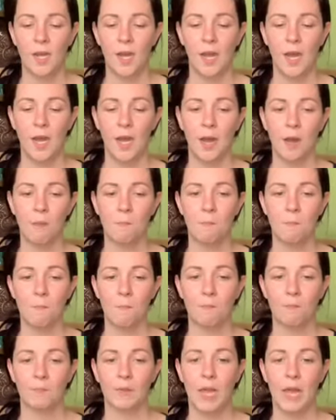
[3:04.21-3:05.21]

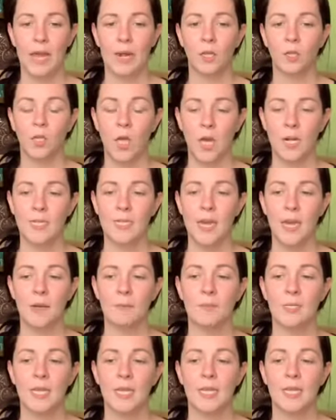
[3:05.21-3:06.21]
And a lot of times
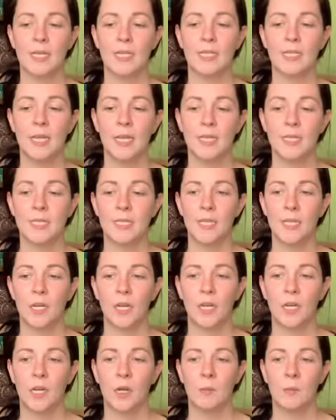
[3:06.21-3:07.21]
it doesn't
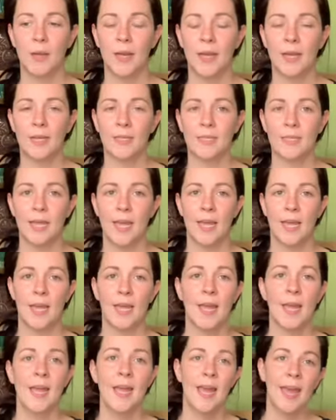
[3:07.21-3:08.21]
come as a,
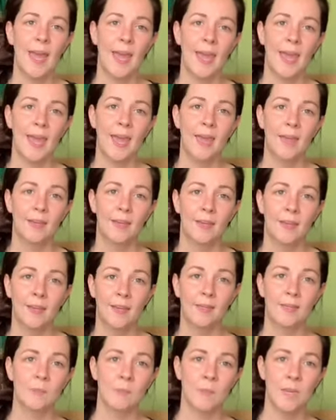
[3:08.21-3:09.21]
hey,
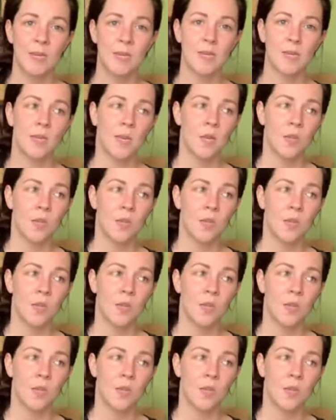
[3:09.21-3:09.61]
it's me,